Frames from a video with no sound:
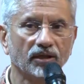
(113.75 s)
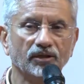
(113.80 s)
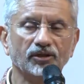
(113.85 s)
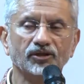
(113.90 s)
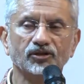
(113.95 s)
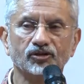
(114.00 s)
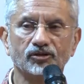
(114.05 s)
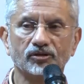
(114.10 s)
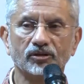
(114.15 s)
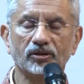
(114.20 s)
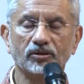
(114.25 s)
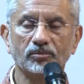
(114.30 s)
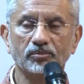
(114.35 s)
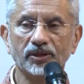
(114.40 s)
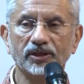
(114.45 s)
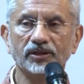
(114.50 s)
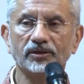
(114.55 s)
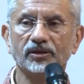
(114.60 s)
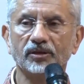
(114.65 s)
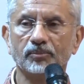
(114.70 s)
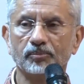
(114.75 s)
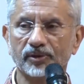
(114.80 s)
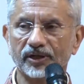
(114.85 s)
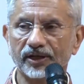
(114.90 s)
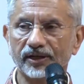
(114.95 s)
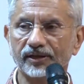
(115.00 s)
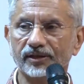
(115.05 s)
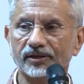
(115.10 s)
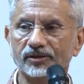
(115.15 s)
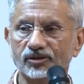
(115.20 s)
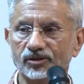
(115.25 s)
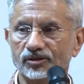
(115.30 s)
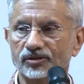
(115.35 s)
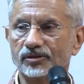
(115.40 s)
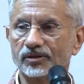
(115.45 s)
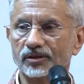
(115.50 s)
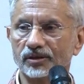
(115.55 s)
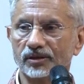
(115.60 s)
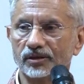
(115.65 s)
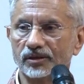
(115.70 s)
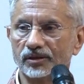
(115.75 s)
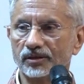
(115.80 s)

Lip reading: disturbing the prayers